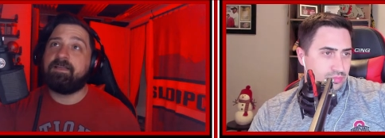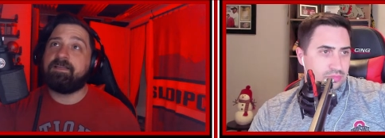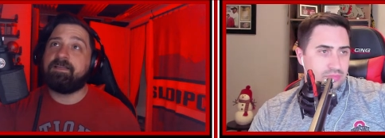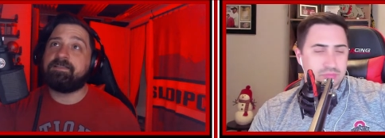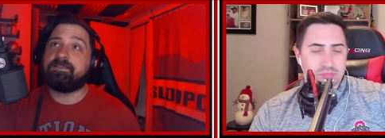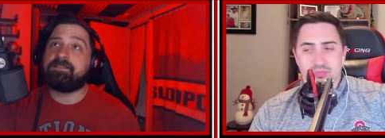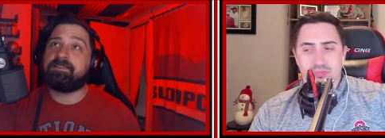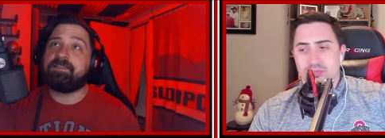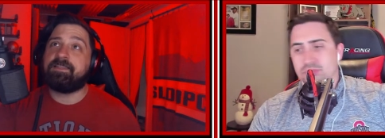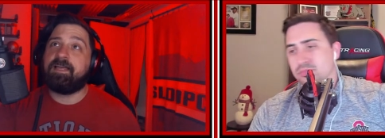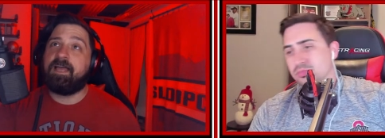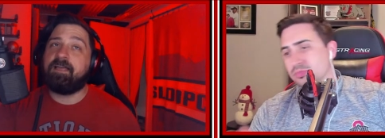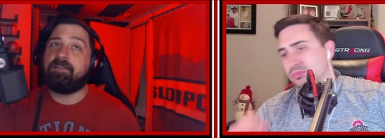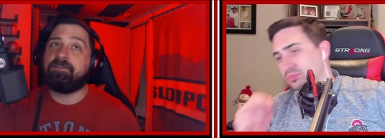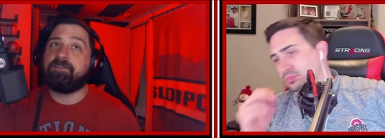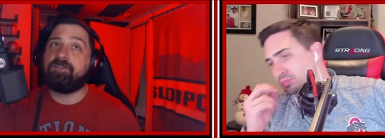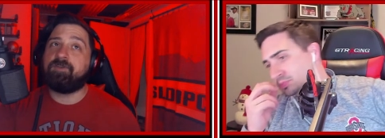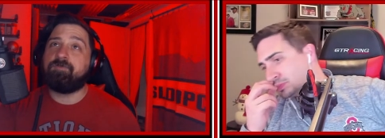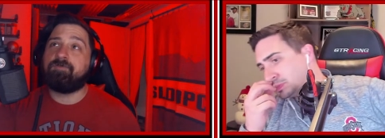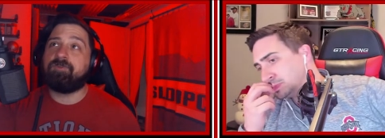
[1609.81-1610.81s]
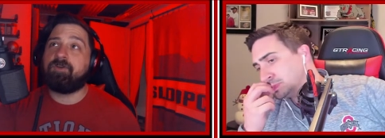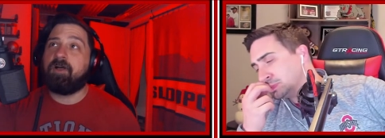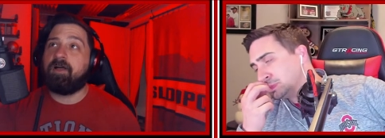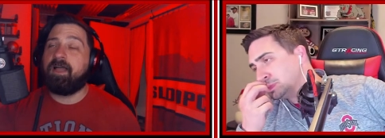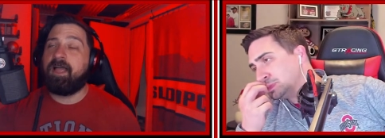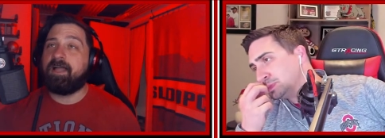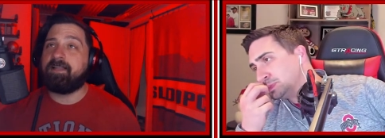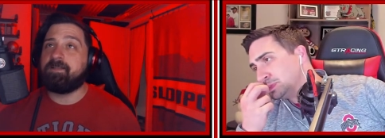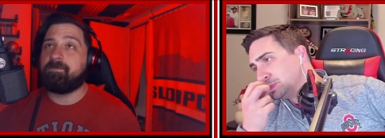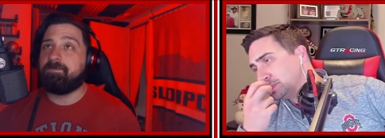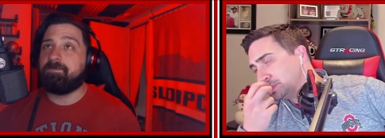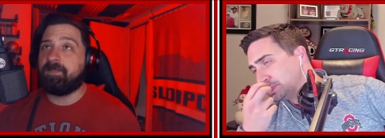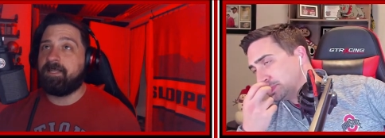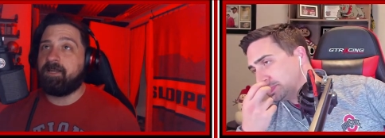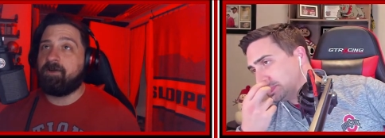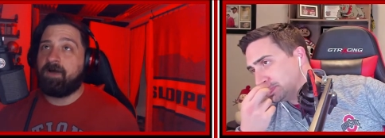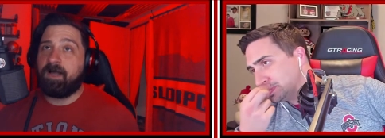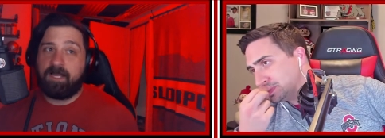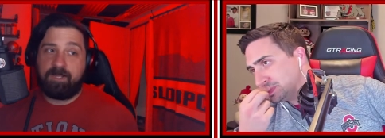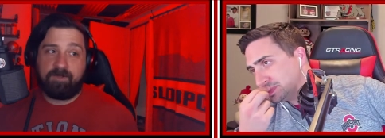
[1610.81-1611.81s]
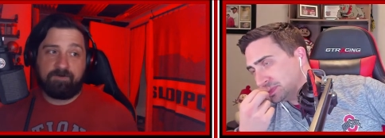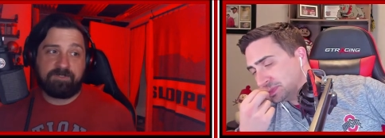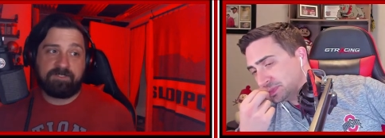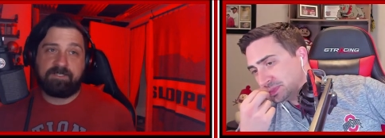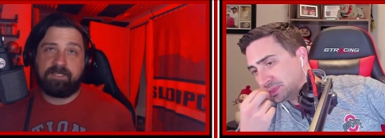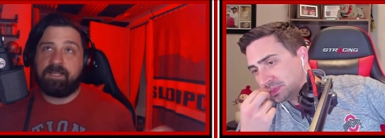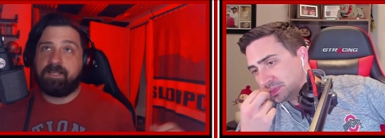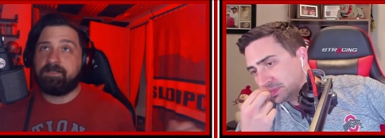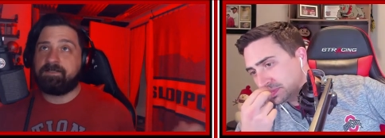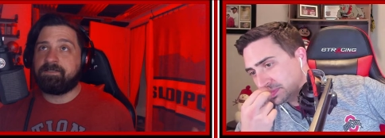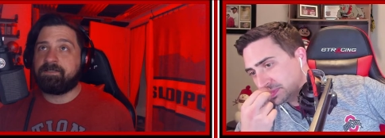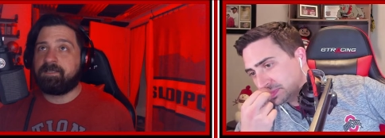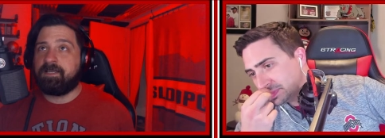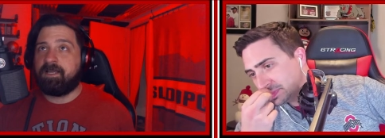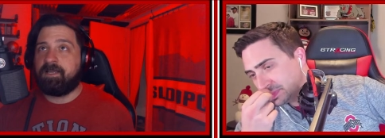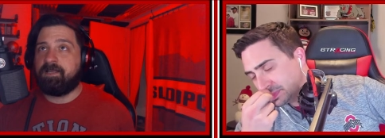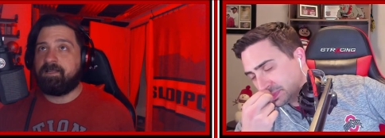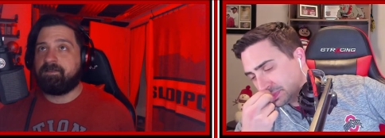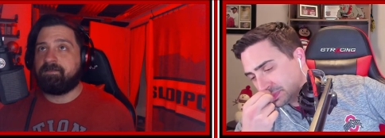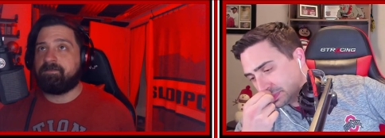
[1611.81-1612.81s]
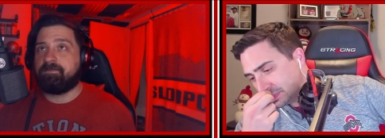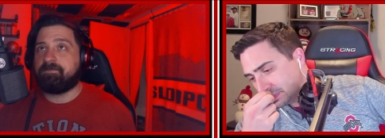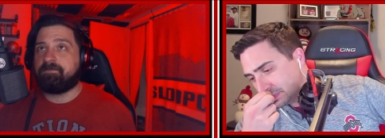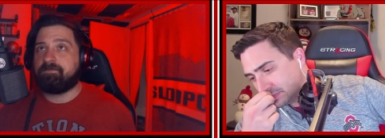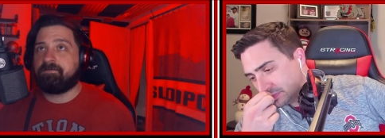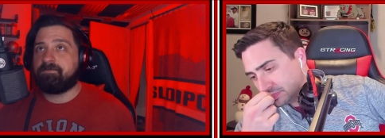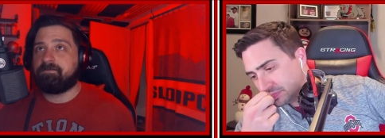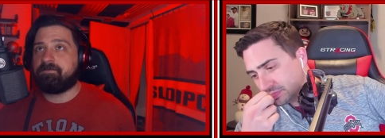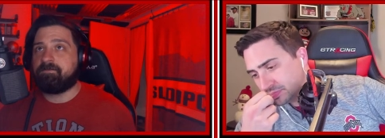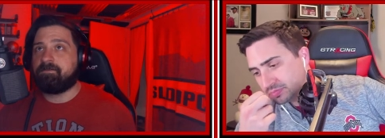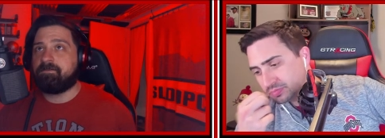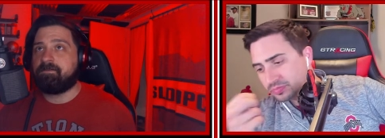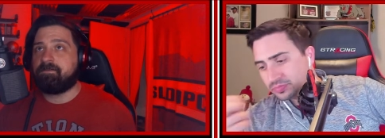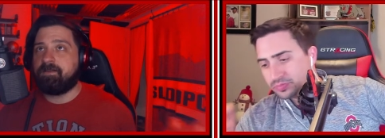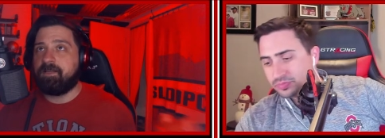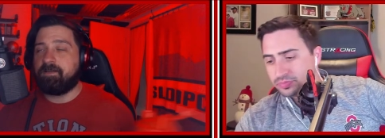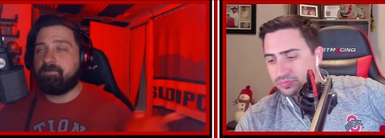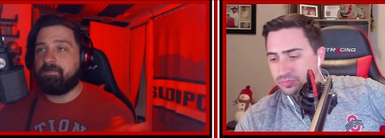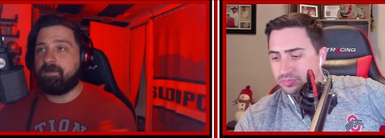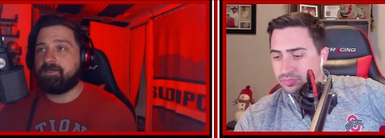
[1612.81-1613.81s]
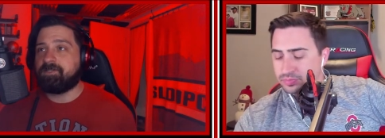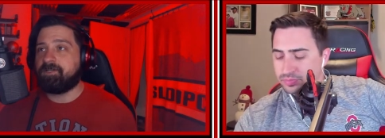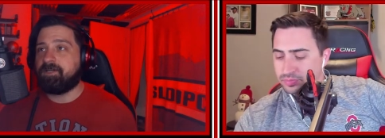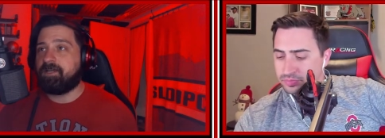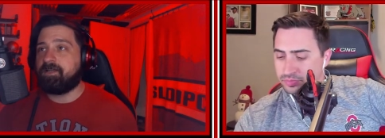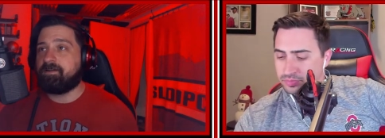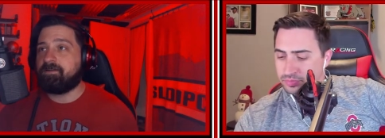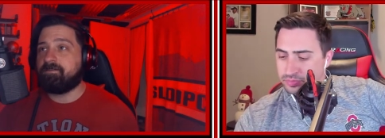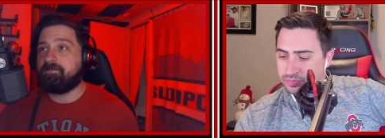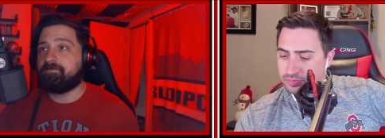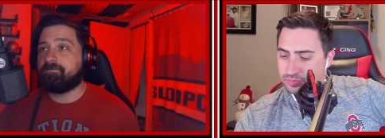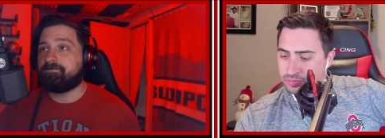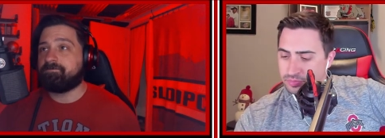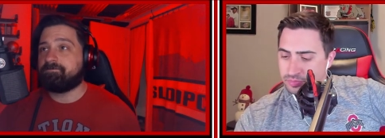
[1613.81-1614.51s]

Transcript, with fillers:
Speaker 1: is that Utah had to play Ohio State and and Michigan.